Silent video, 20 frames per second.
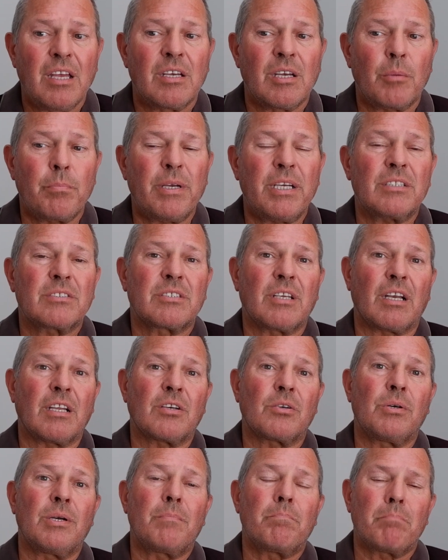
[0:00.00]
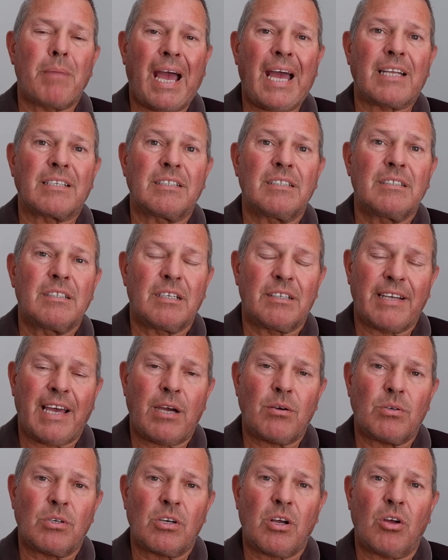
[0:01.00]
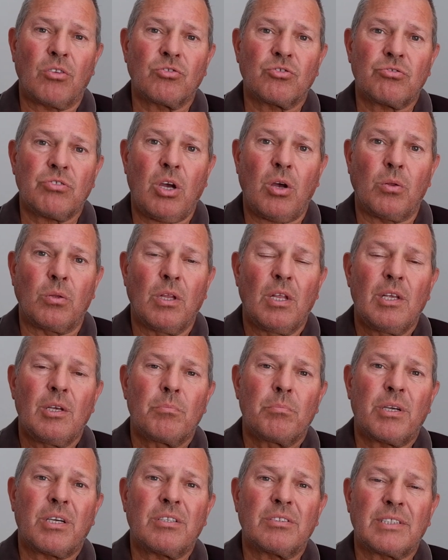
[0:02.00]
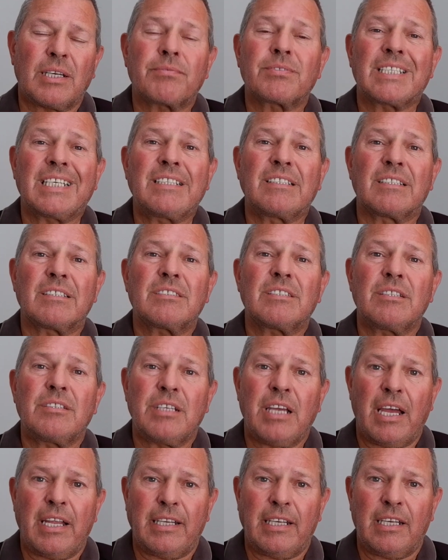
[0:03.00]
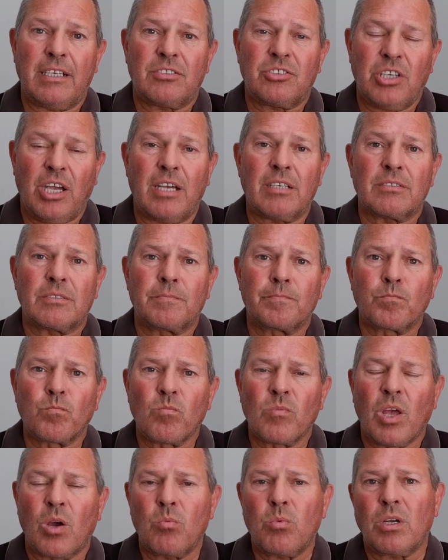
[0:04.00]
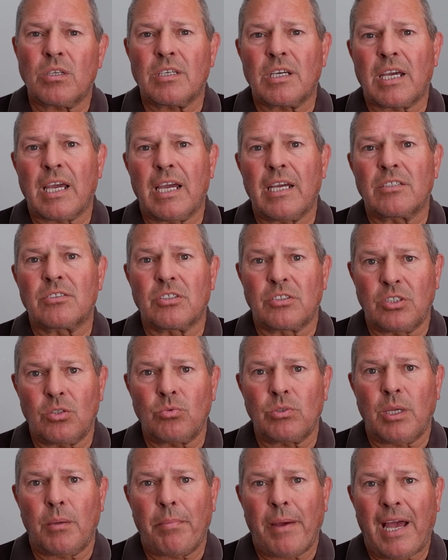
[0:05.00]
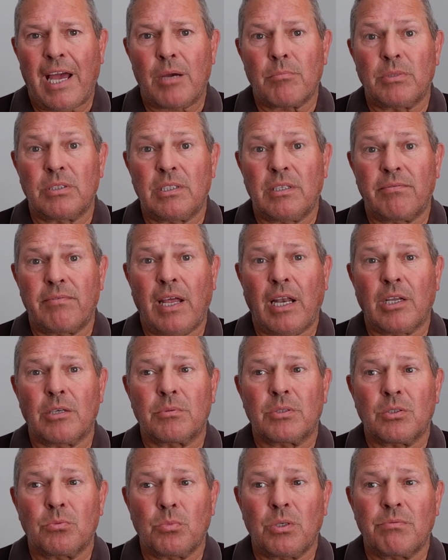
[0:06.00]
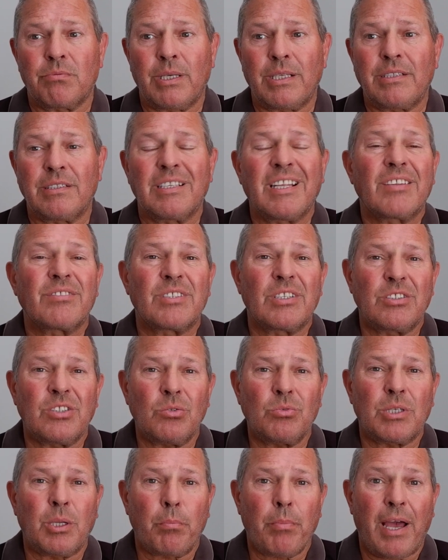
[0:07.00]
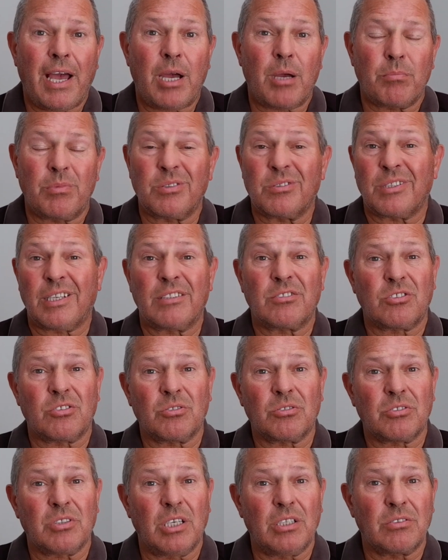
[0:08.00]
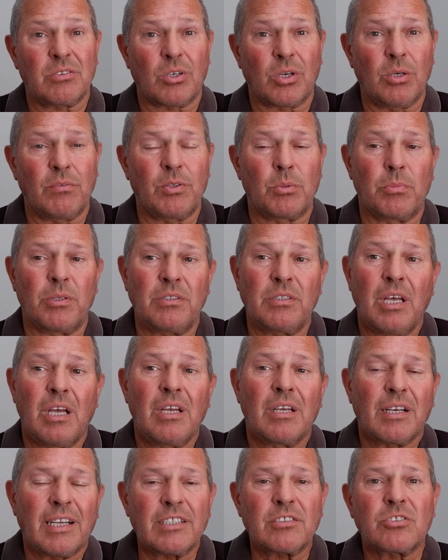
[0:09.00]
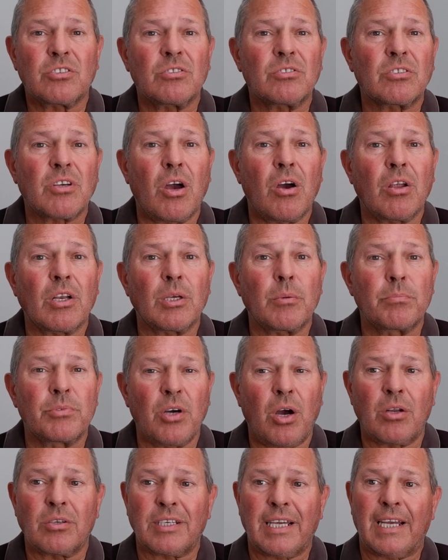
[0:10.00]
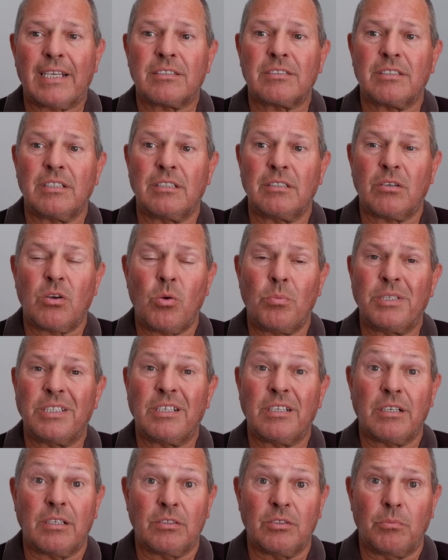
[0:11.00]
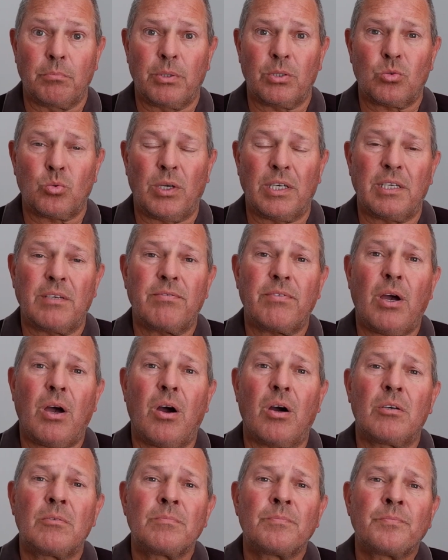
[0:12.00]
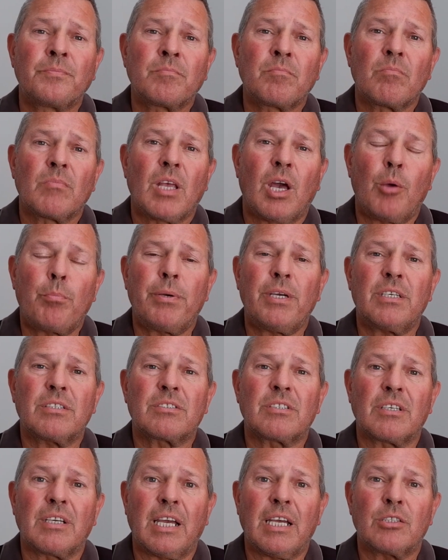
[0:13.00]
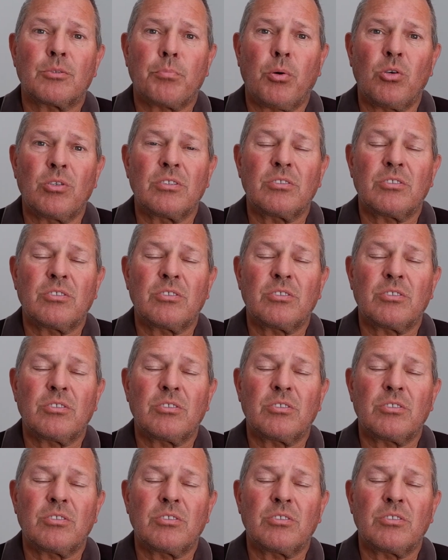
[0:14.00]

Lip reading: are basically going mad and out of control, because I've seen this in the NHS. And what you get is a new department develops, and within the new departments, let's just say it's a government, let's just call it broadcasting, coming in at number 24. A person gets put in